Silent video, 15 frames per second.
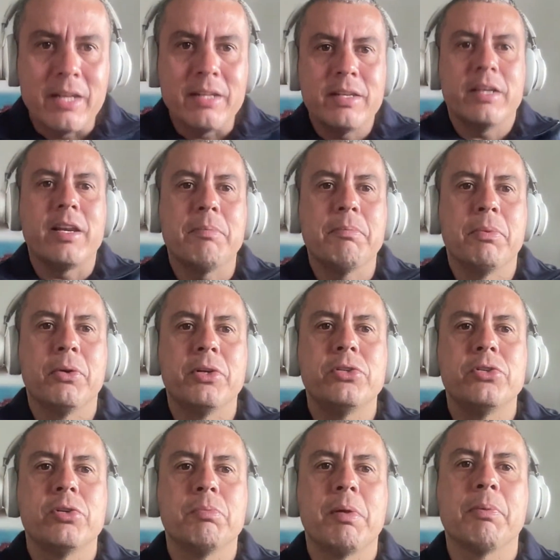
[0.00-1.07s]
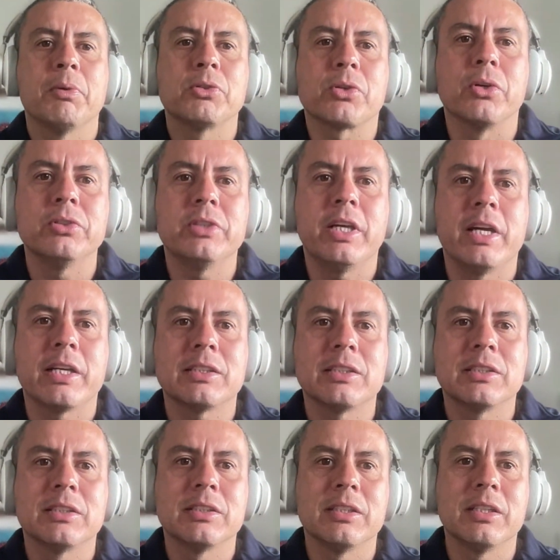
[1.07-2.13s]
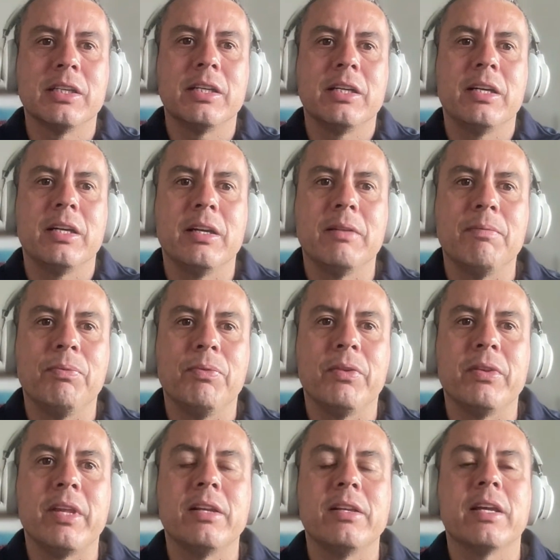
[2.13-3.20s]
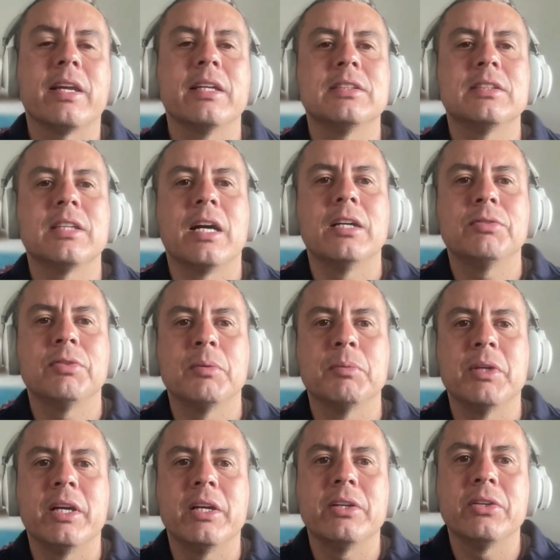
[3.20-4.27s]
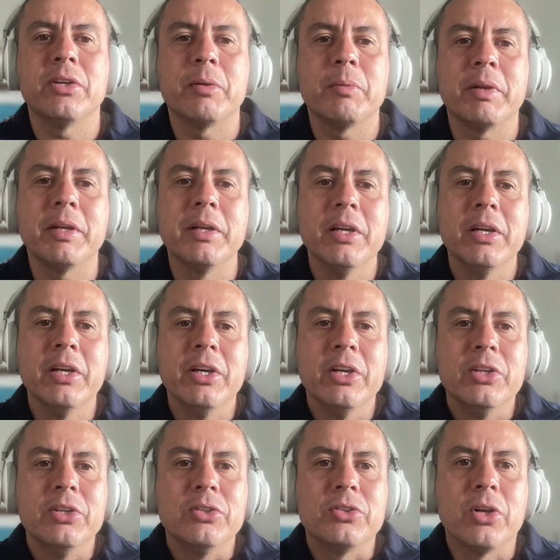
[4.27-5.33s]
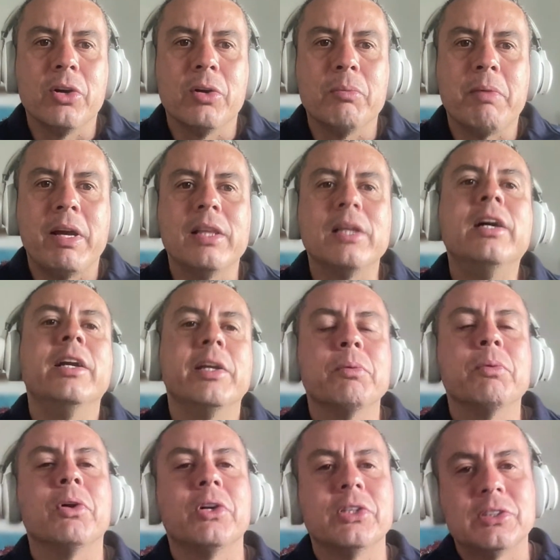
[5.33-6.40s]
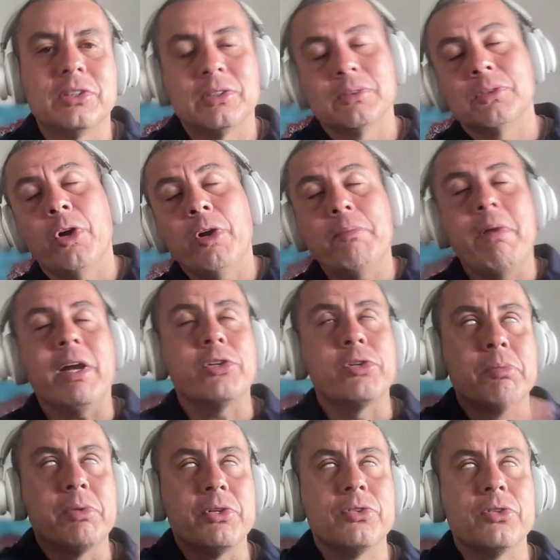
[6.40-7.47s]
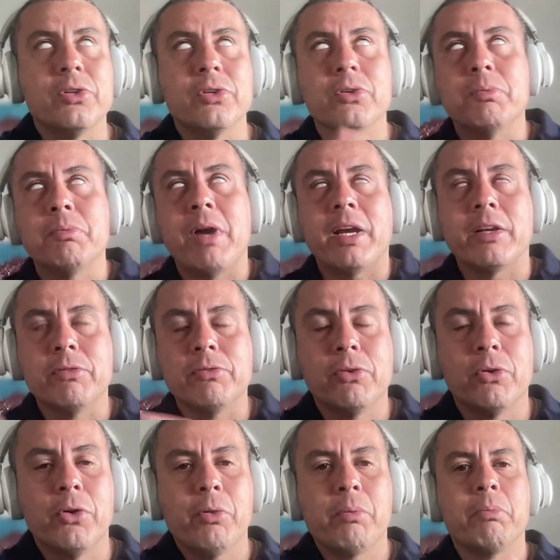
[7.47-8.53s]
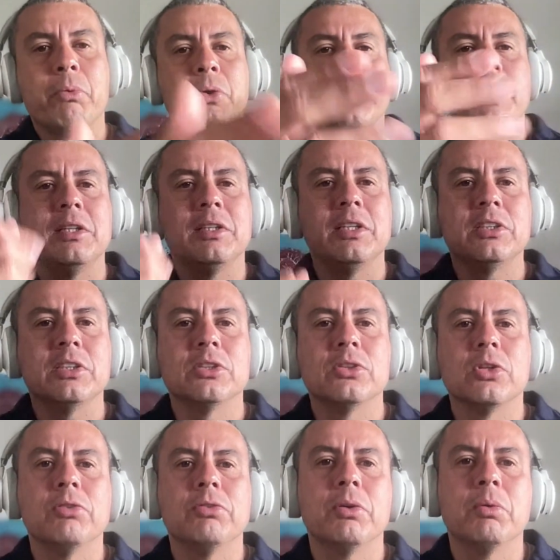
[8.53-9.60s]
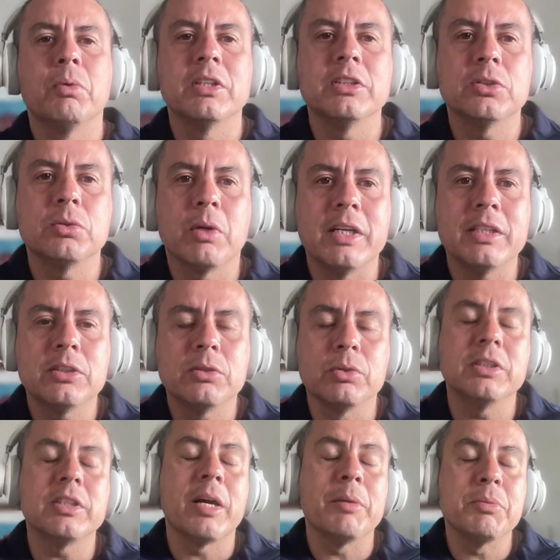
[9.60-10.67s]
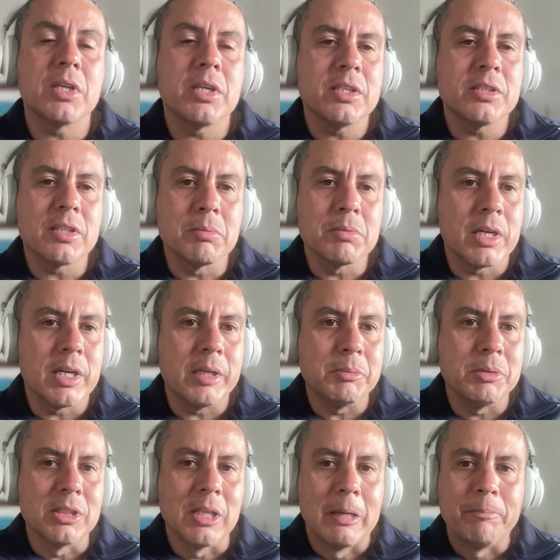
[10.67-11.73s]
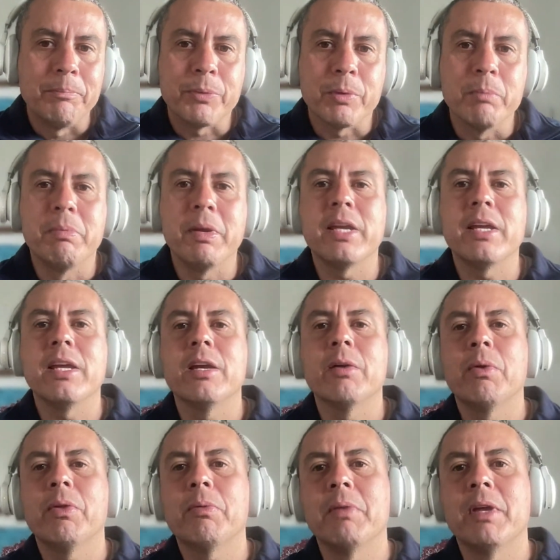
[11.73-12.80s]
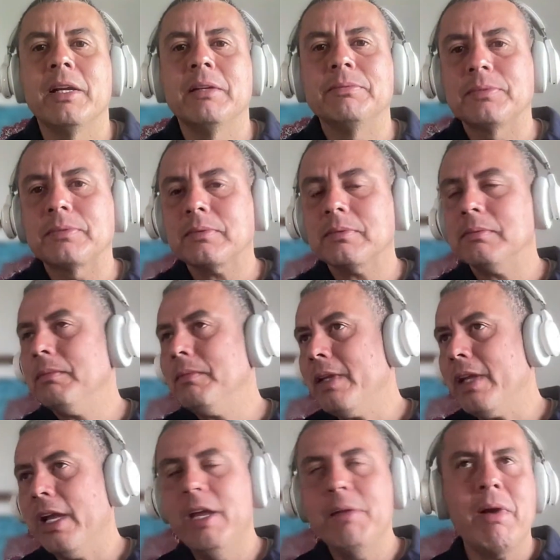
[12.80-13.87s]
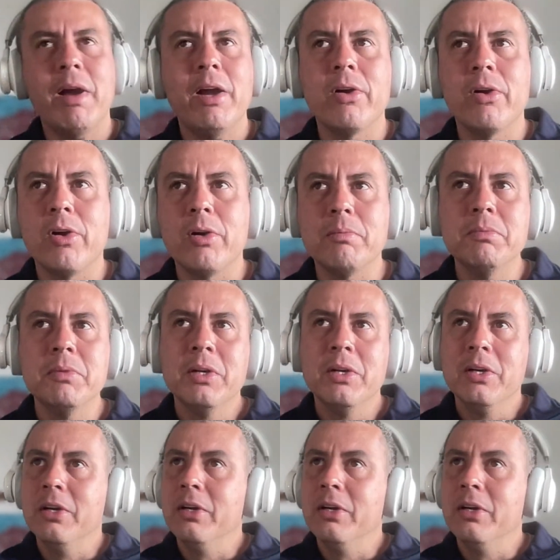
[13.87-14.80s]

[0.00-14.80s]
and then I put into people's contacts, and then they can start from there. You know what I mean? So my learning was going back to Brazil, back and forth, bringing teachers over once, twice, three times a year sometimes, being here with me in my home,